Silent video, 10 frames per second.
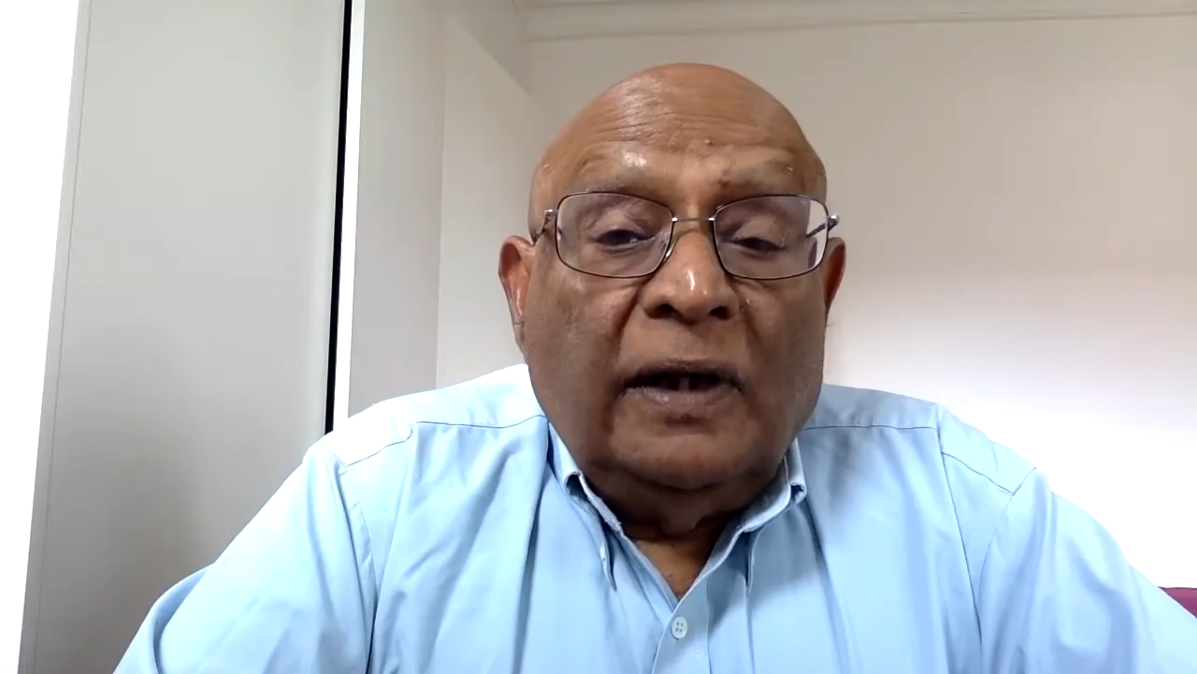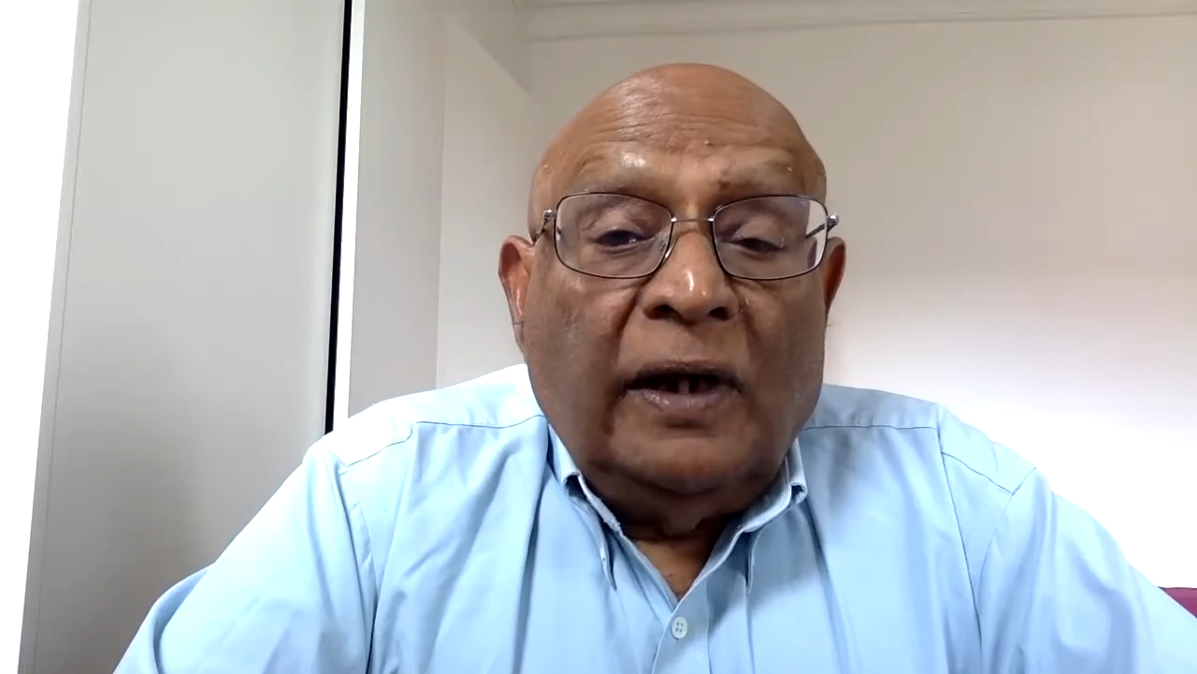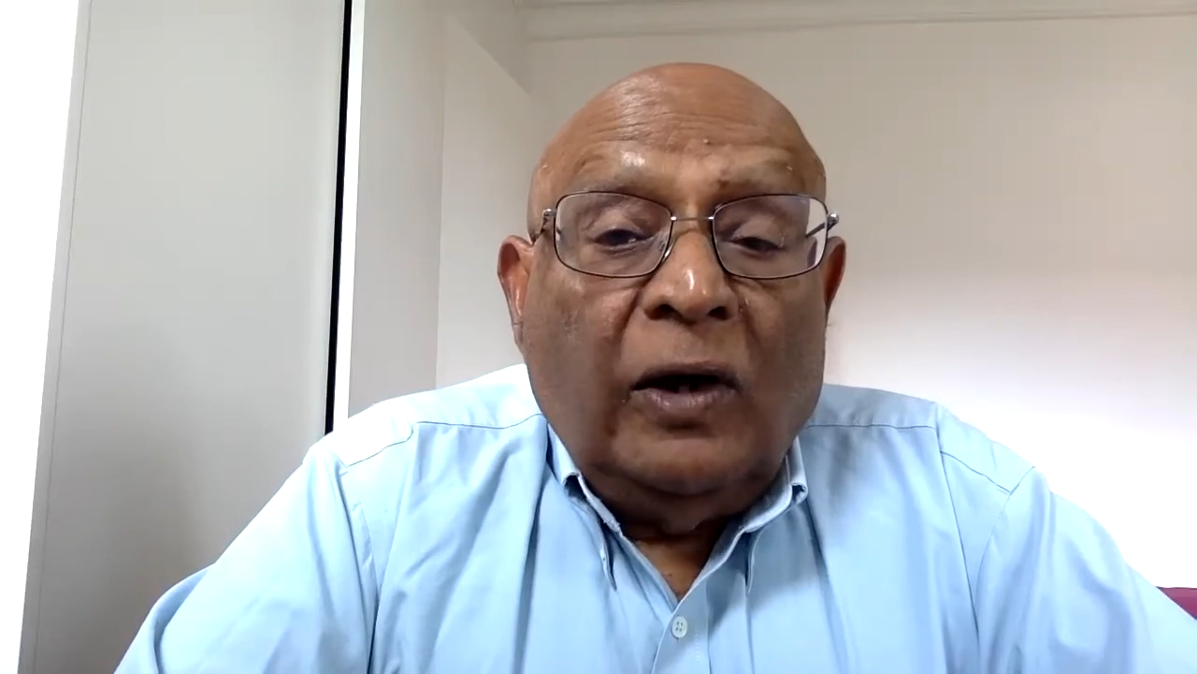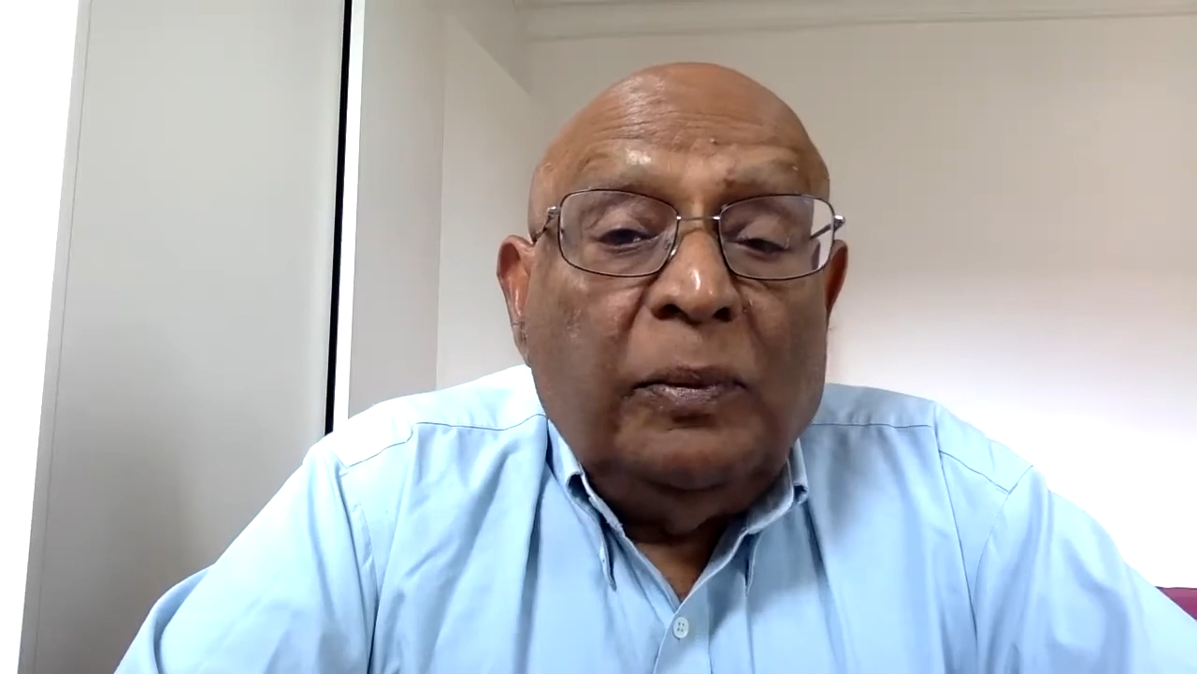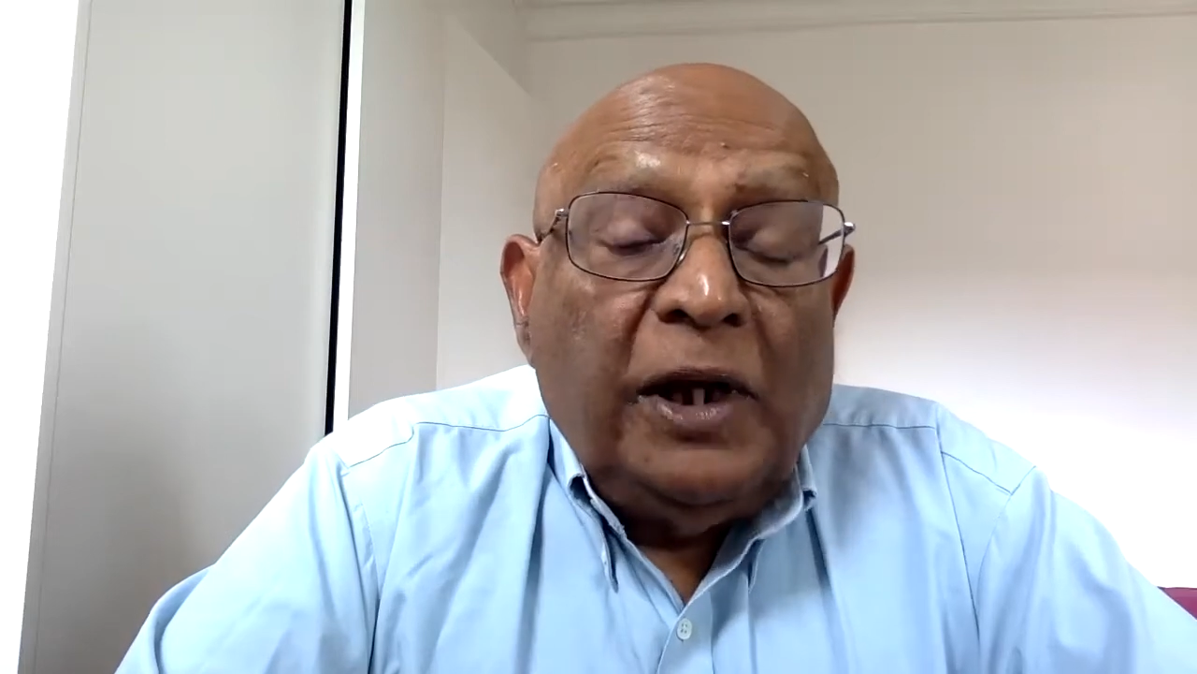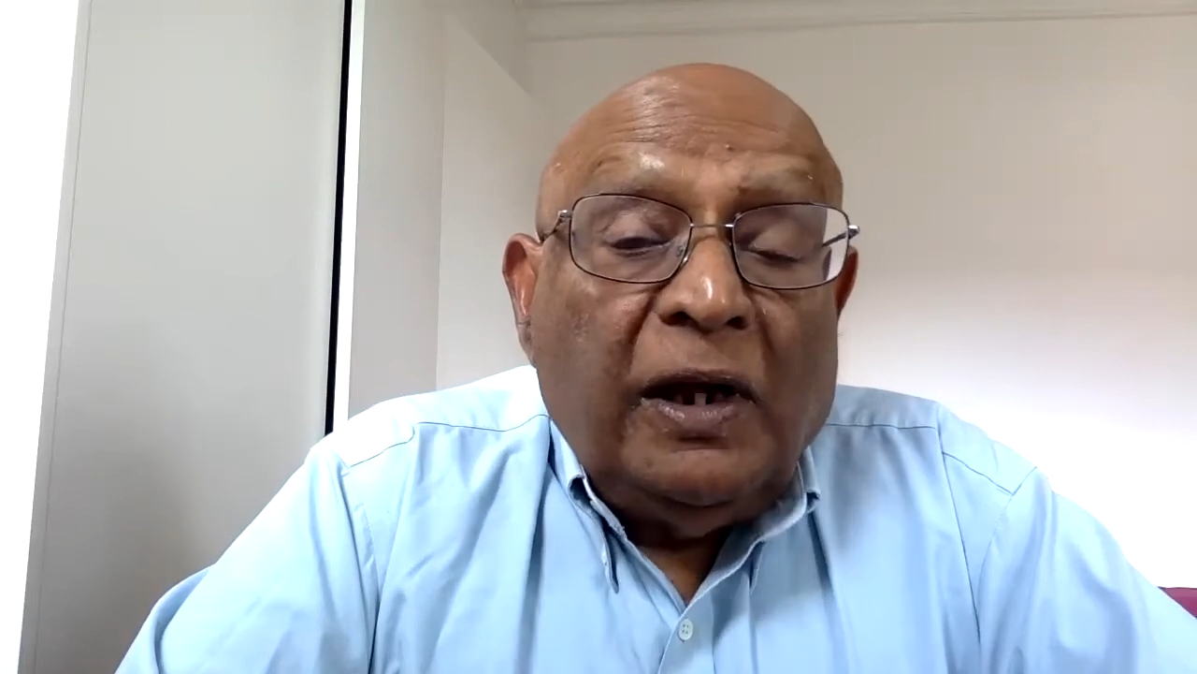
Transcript: economic